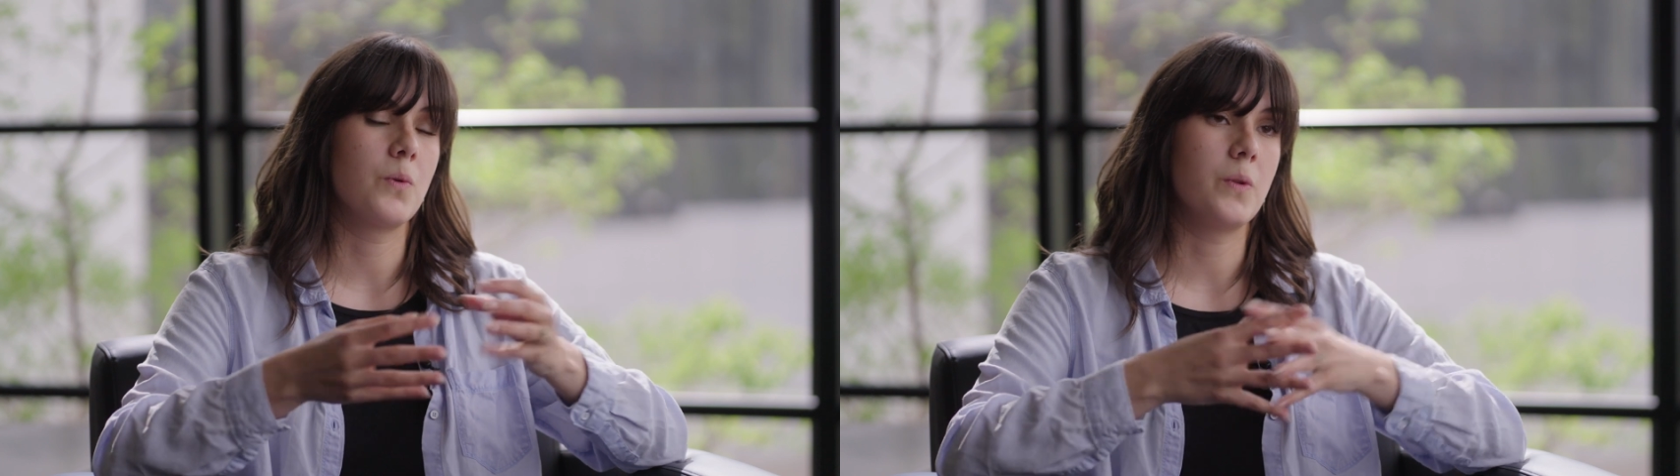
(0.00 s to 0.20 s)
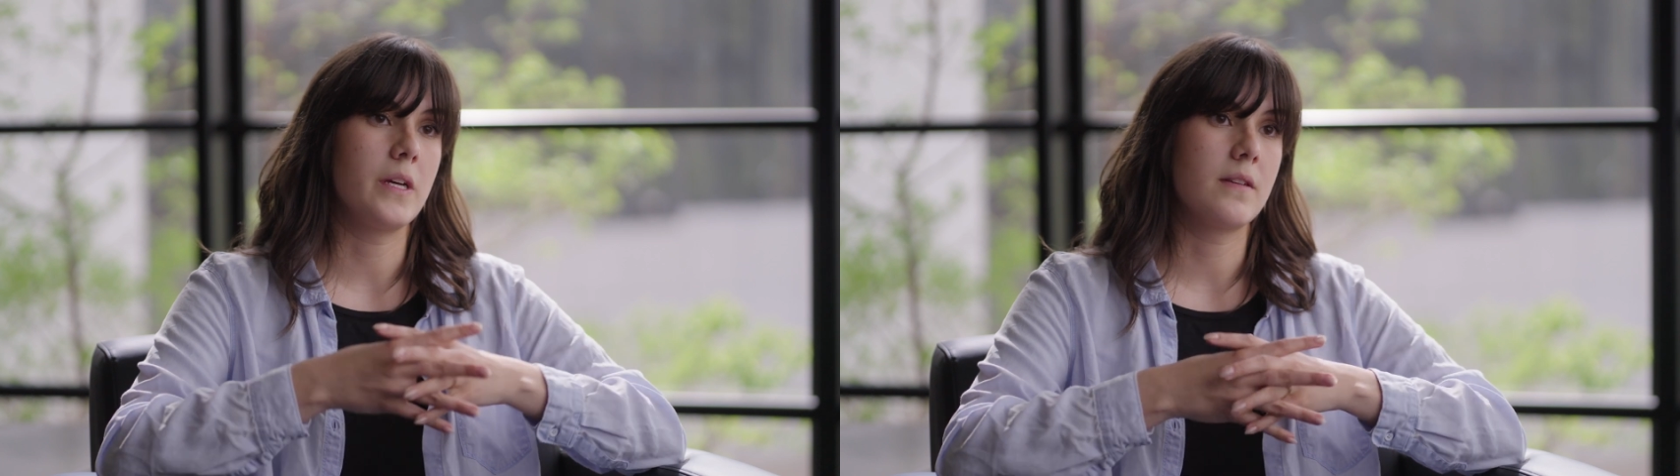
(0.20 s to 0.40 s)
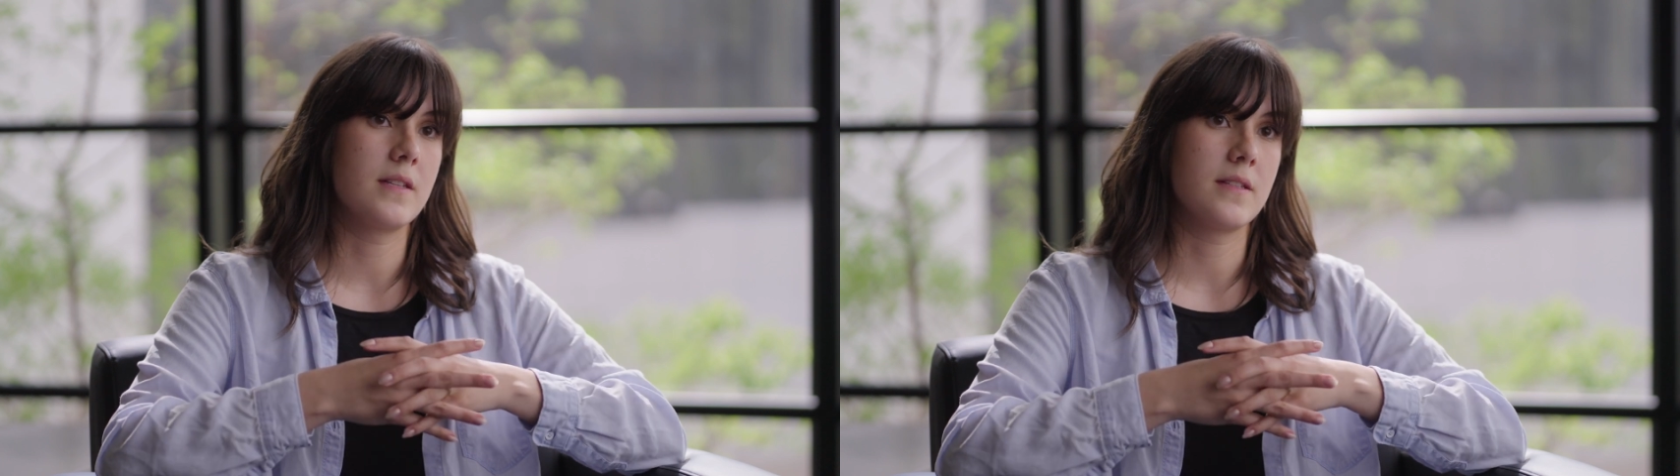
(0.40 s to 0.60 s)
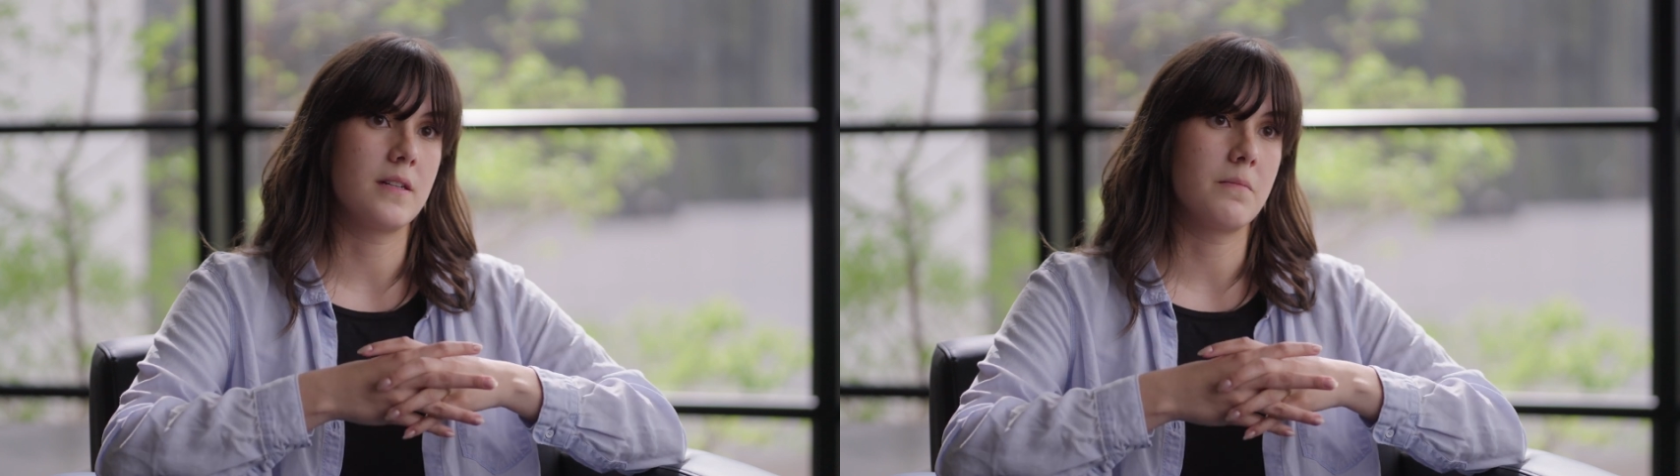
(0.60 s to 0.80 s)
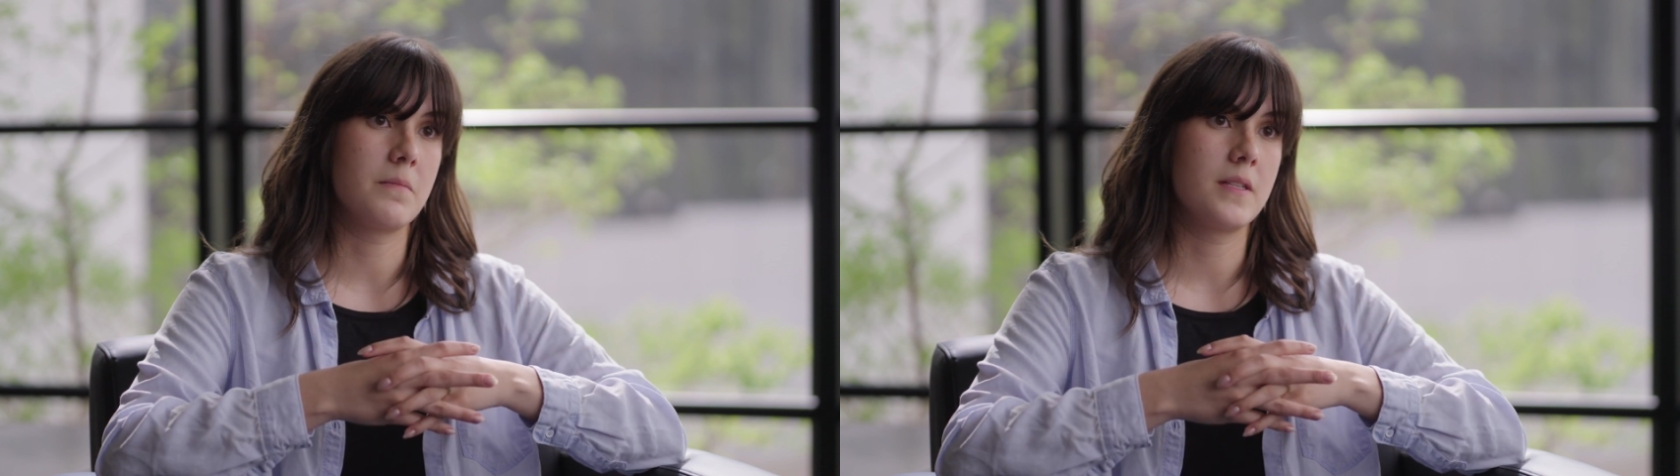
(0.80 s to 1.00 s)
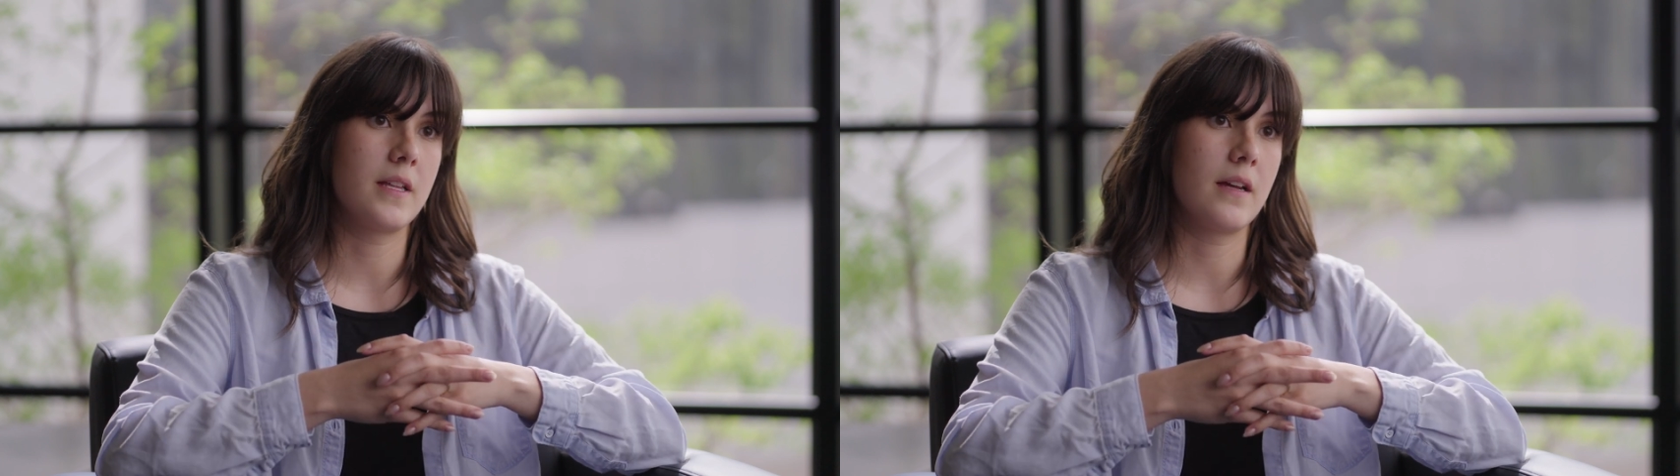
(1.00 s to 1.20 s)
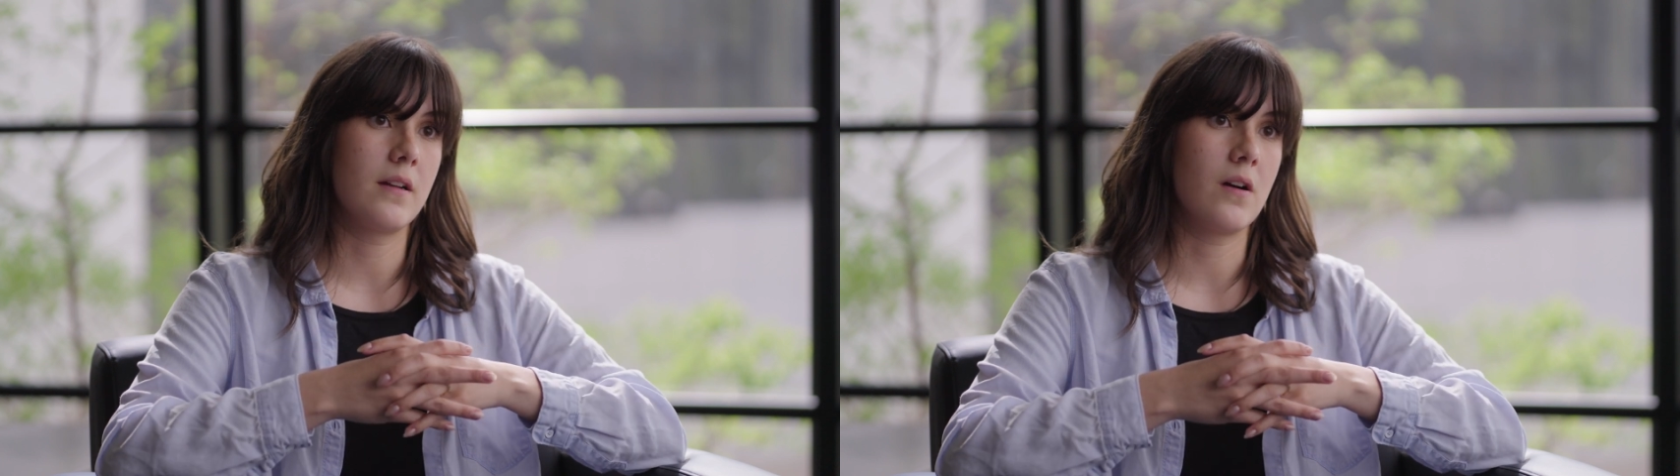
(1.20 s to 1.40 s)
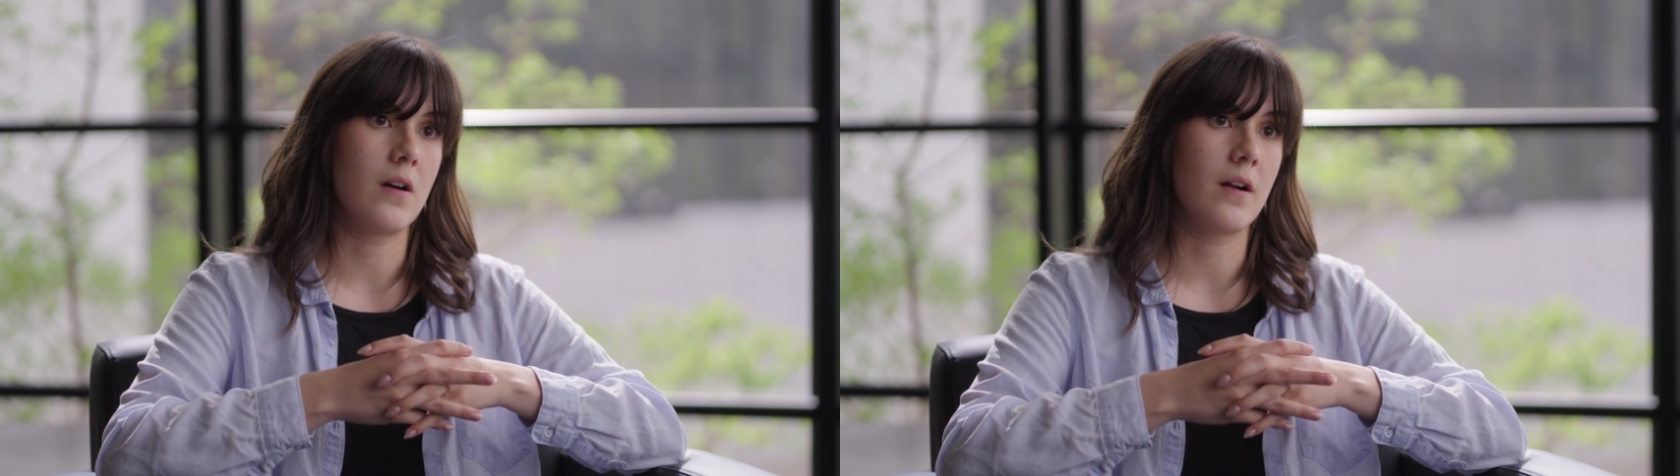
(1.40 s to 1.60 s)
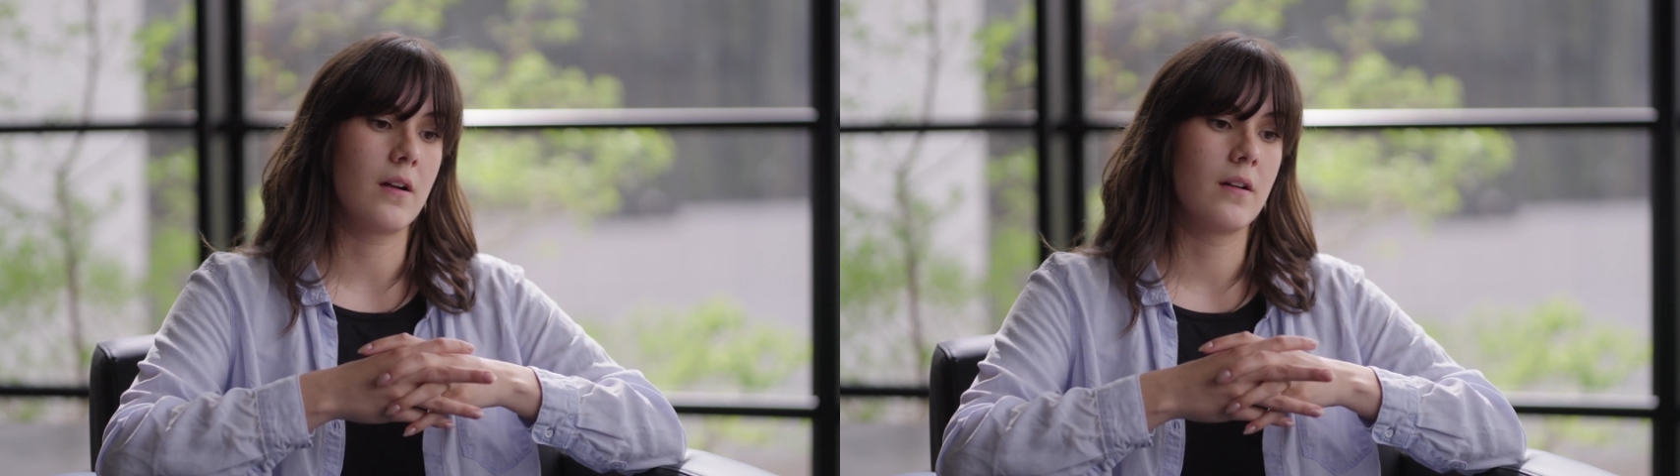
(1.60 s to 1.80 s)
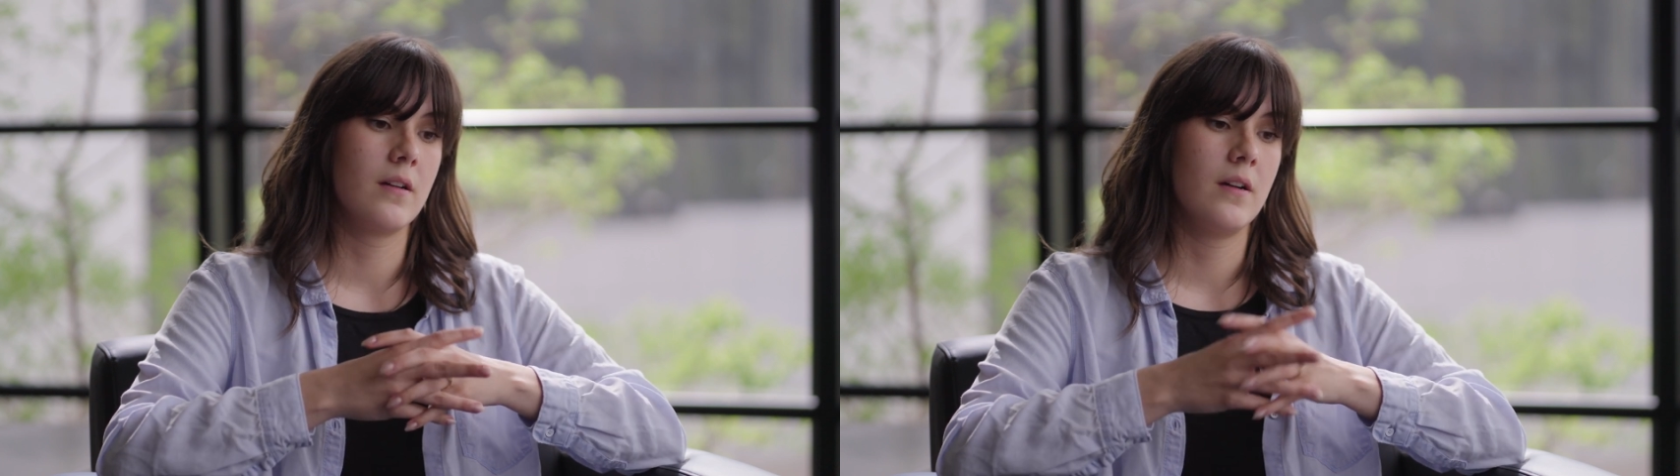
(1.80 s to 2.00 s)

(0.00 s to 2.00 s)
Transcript: cooling systems that are